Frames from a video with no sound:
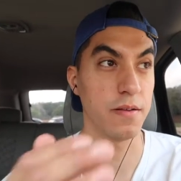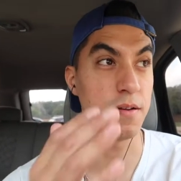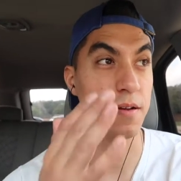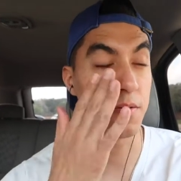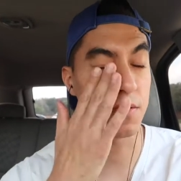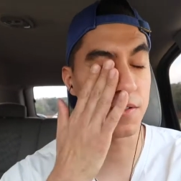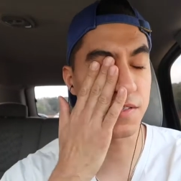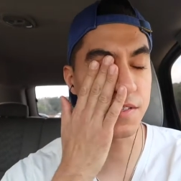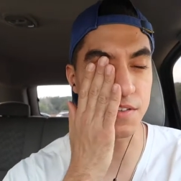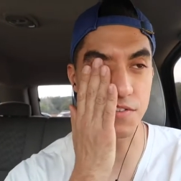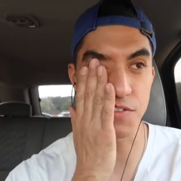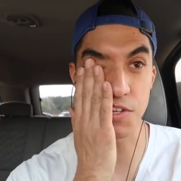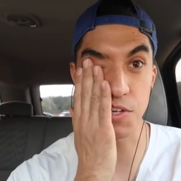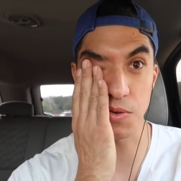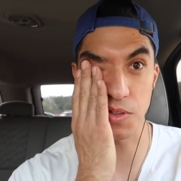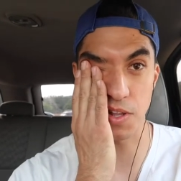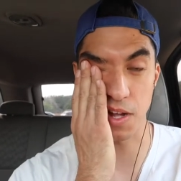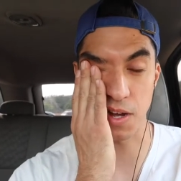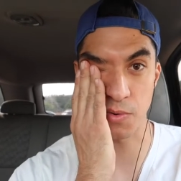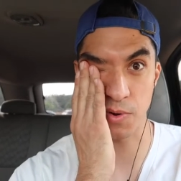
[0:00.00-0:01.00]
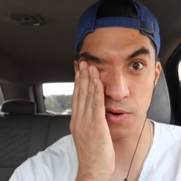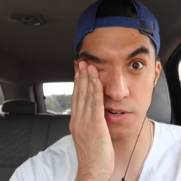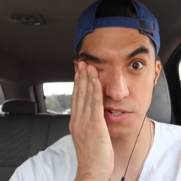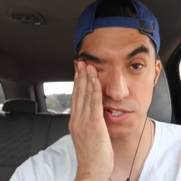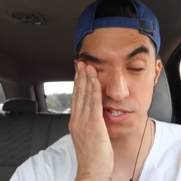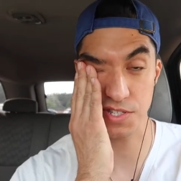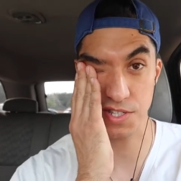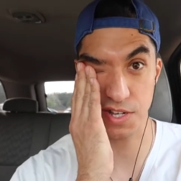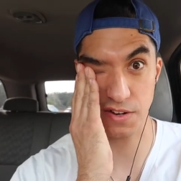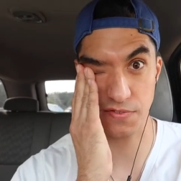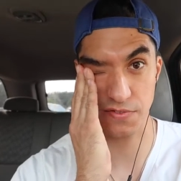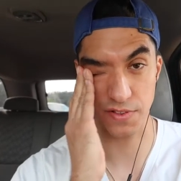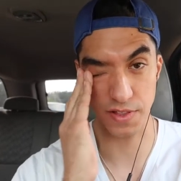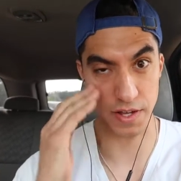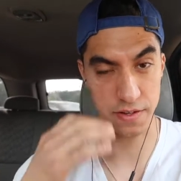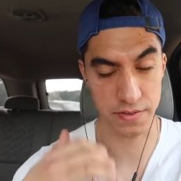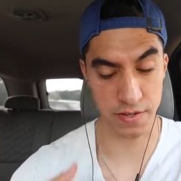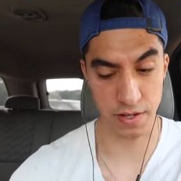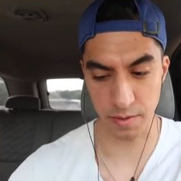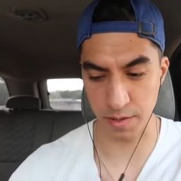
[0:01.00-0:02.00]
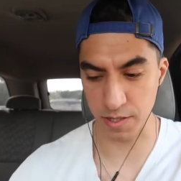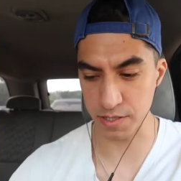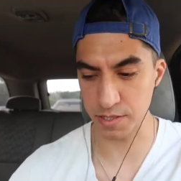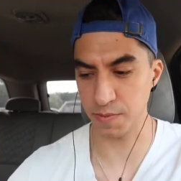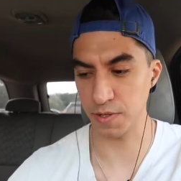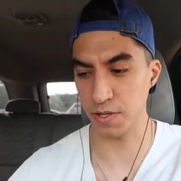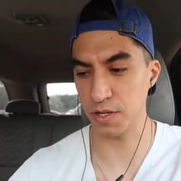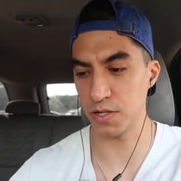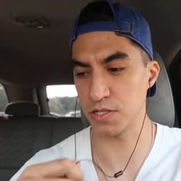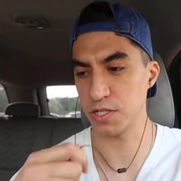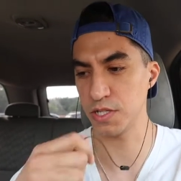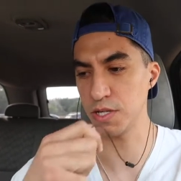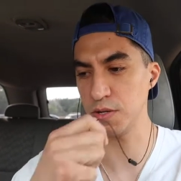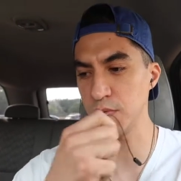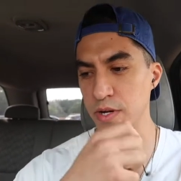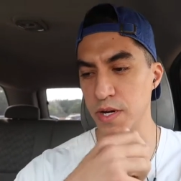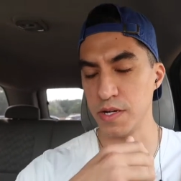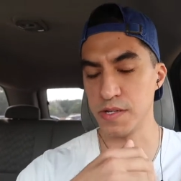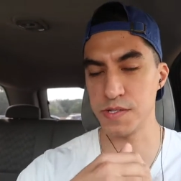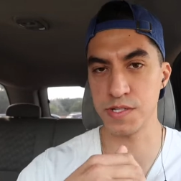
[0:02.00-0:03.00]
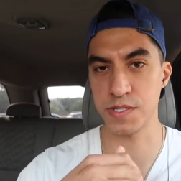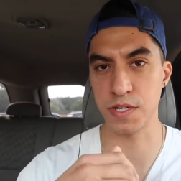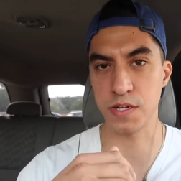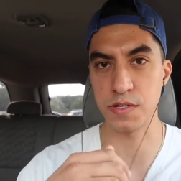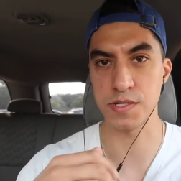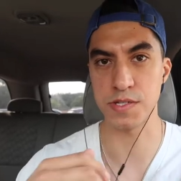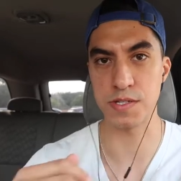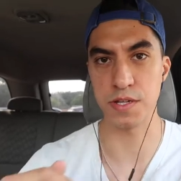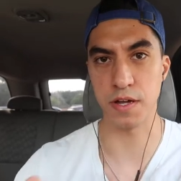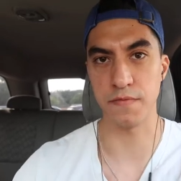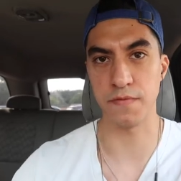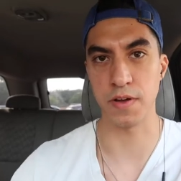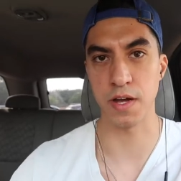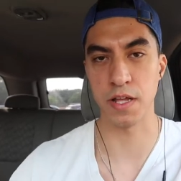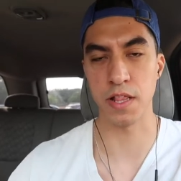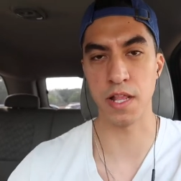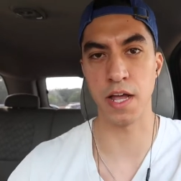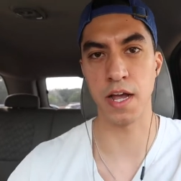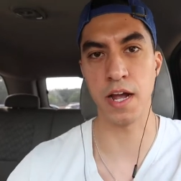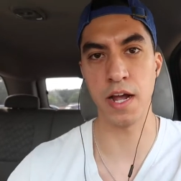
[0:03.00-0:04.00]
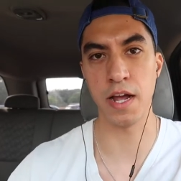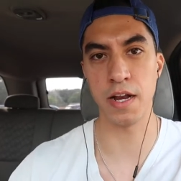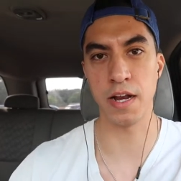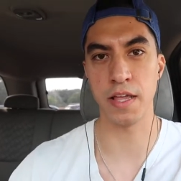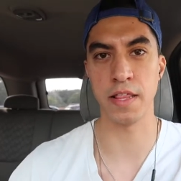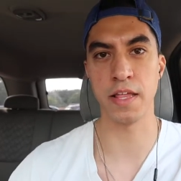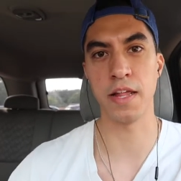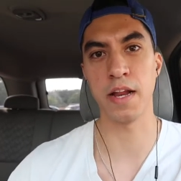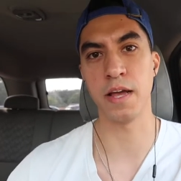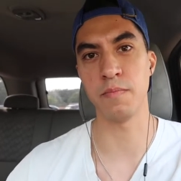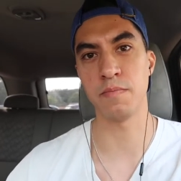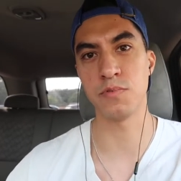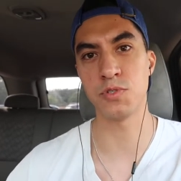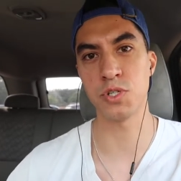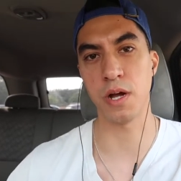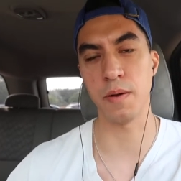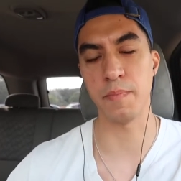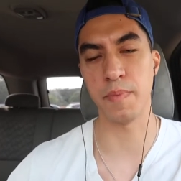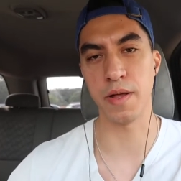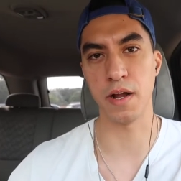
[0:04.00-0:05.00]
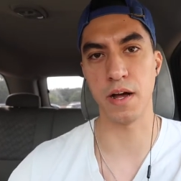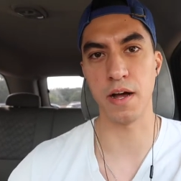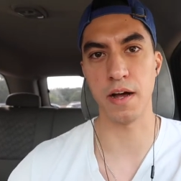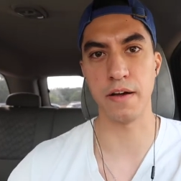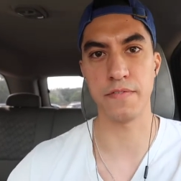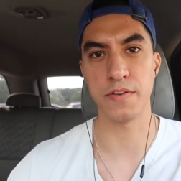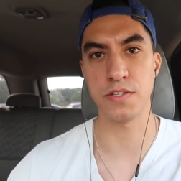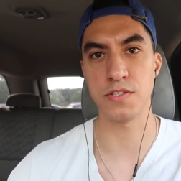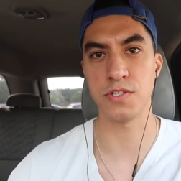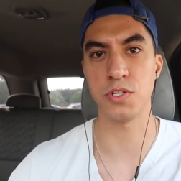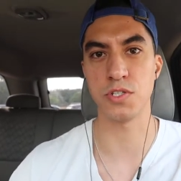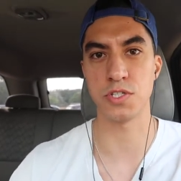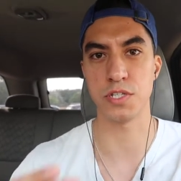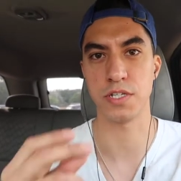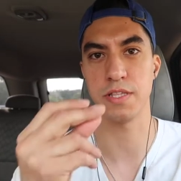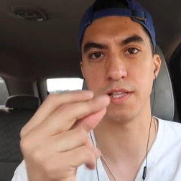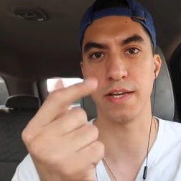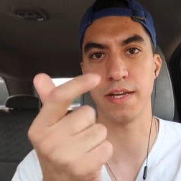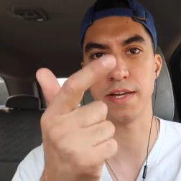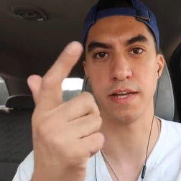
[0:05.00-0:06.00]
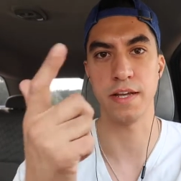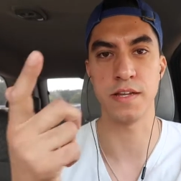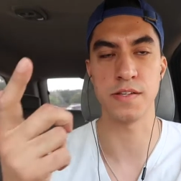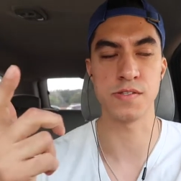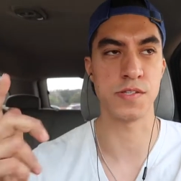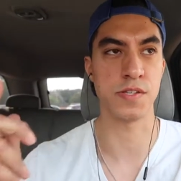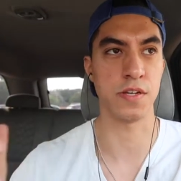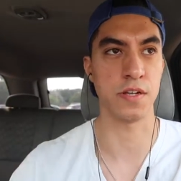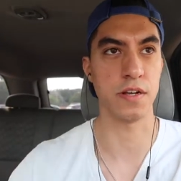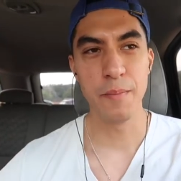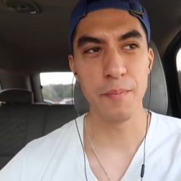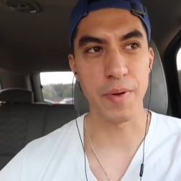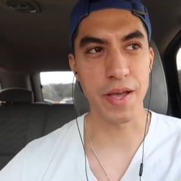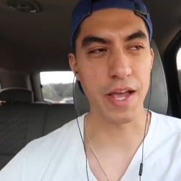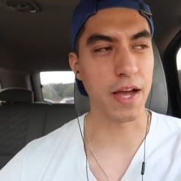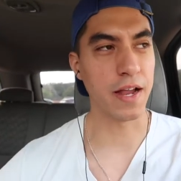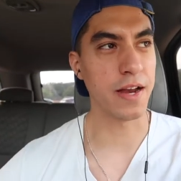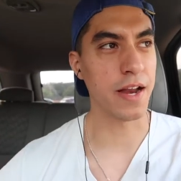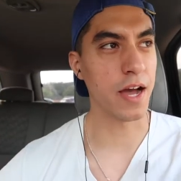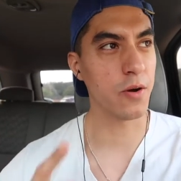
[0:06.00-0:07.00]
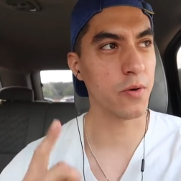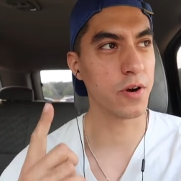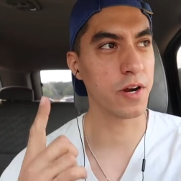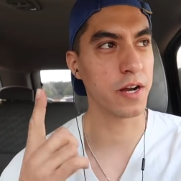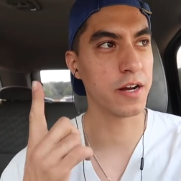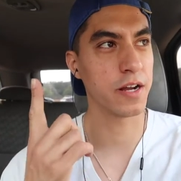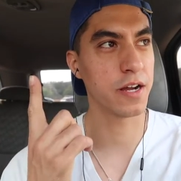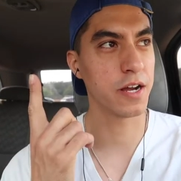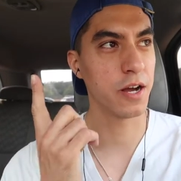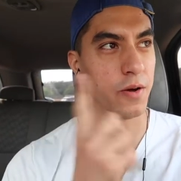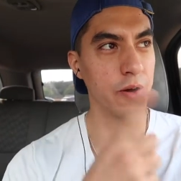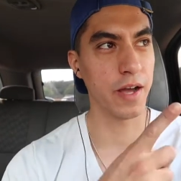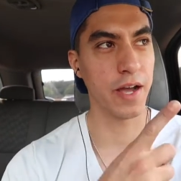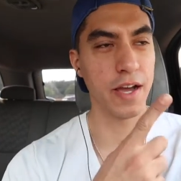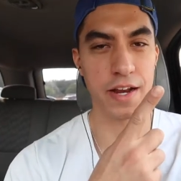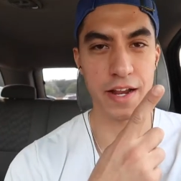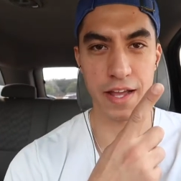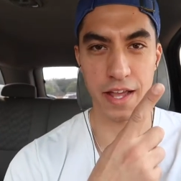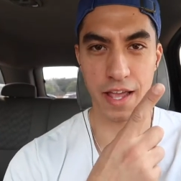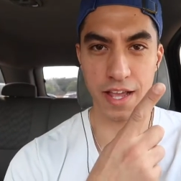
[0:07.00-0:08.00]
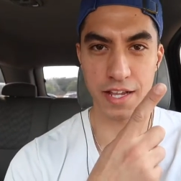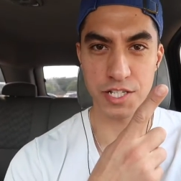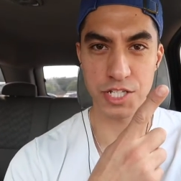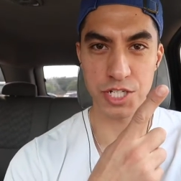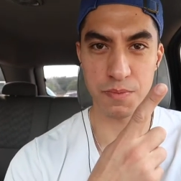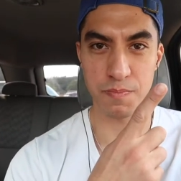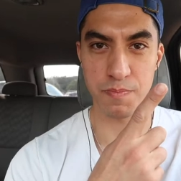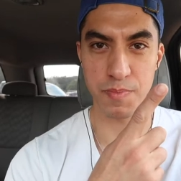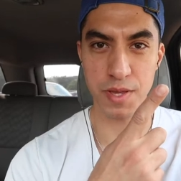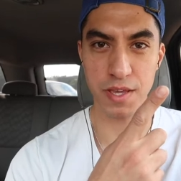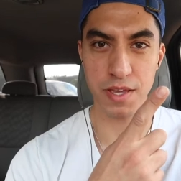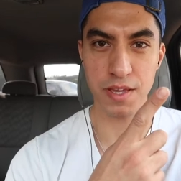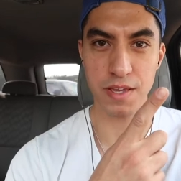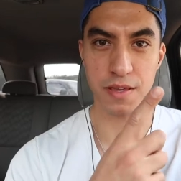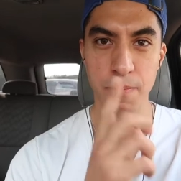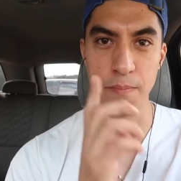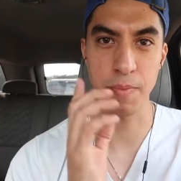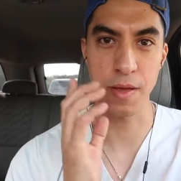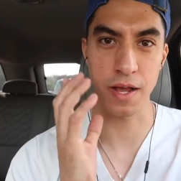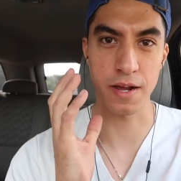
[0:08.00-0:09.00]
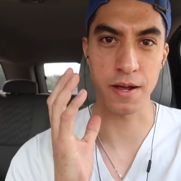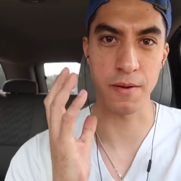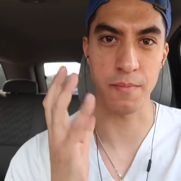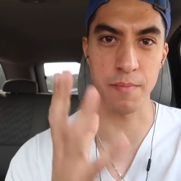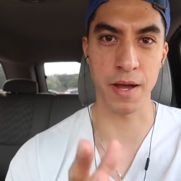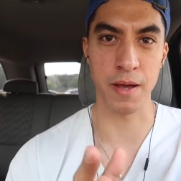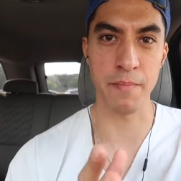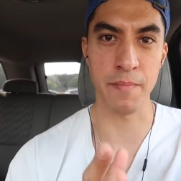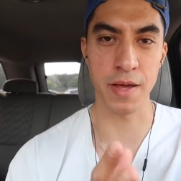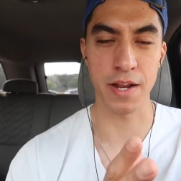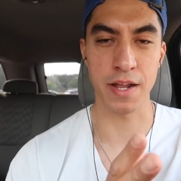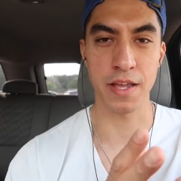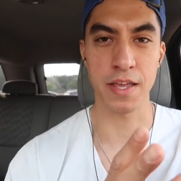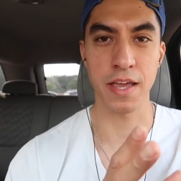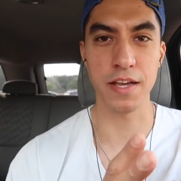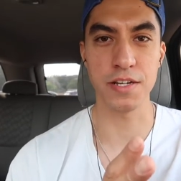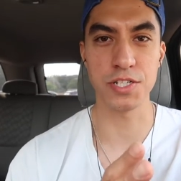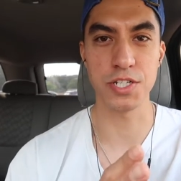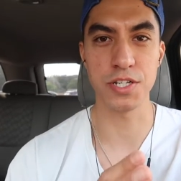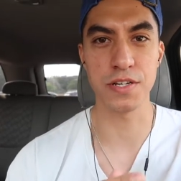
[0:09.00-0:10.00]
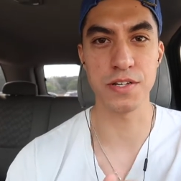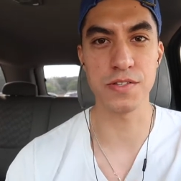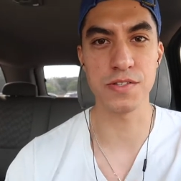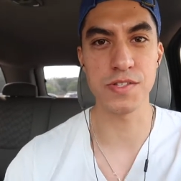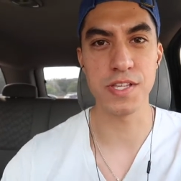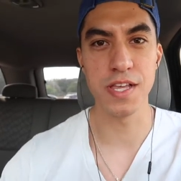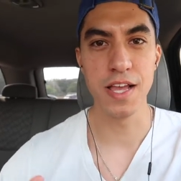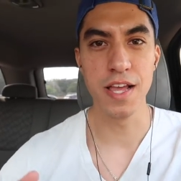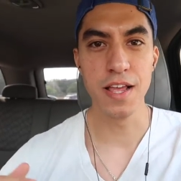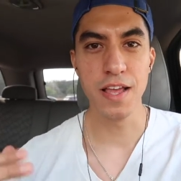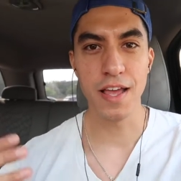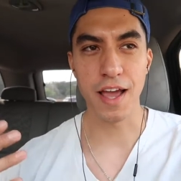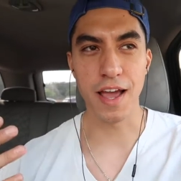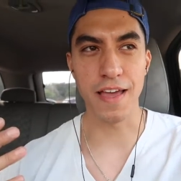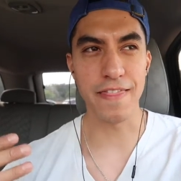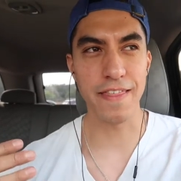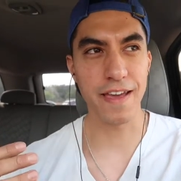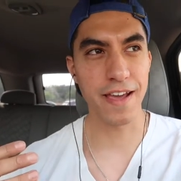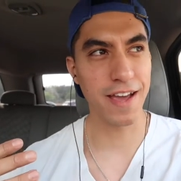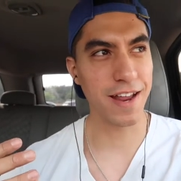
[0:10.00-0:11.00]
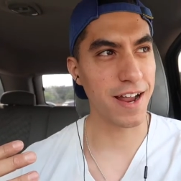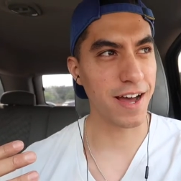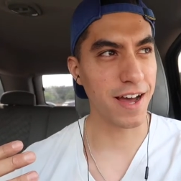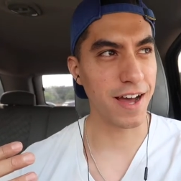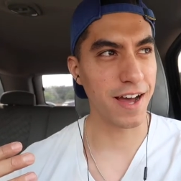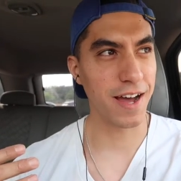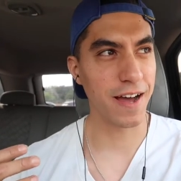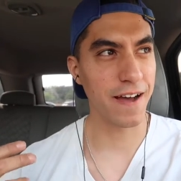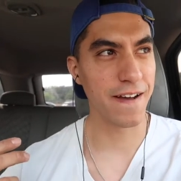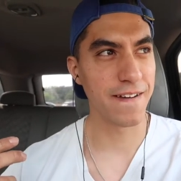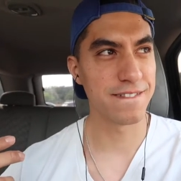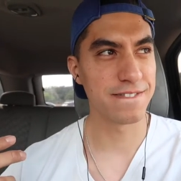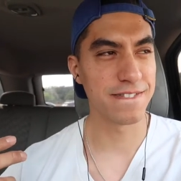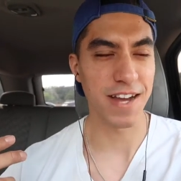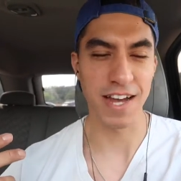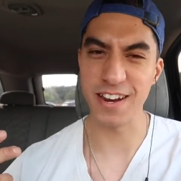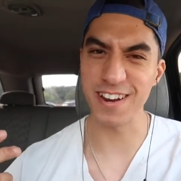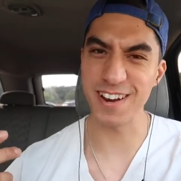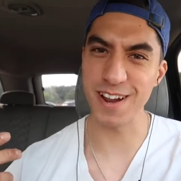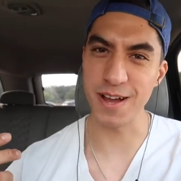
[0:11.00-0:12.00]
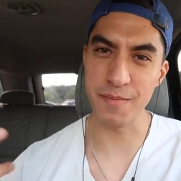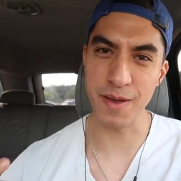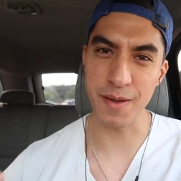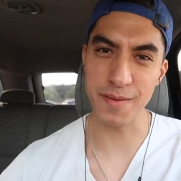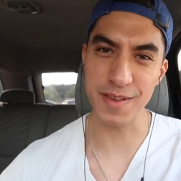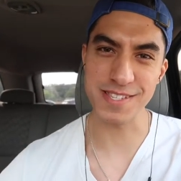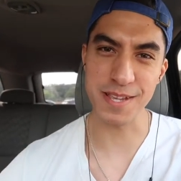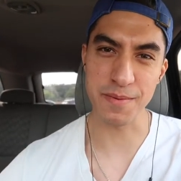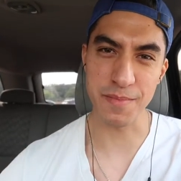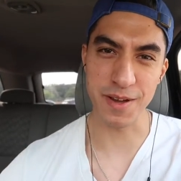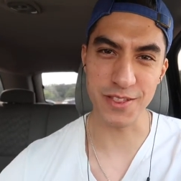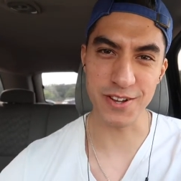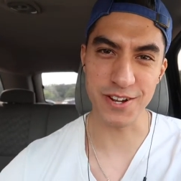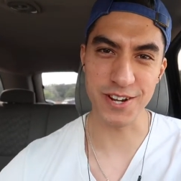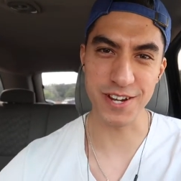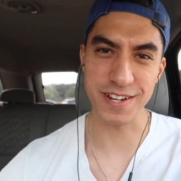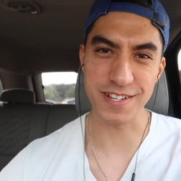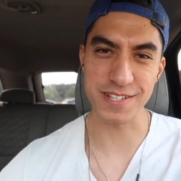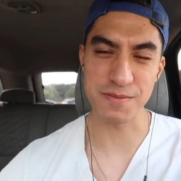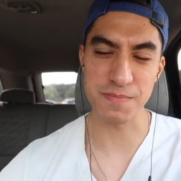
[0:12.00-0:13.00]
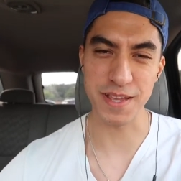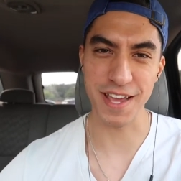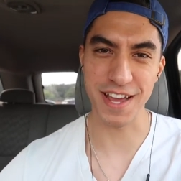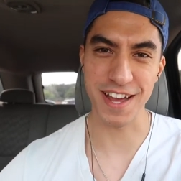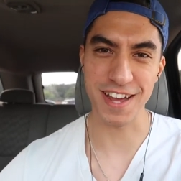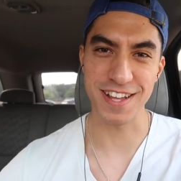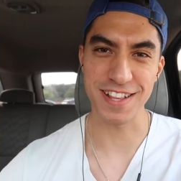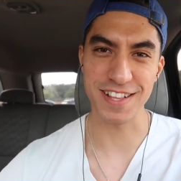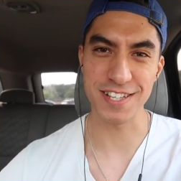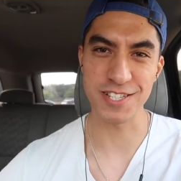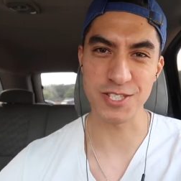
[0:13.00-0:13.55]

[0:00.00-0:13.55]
It wasn't too long, we were just there for like 10 minutes, but usually when I sell stuff online and then I drop it off, it's usually like instant. But yeah, now we're gonna go ahead to H-E-B, pick up my medications, and then, I don't know, maybe some other goodies. But yeah,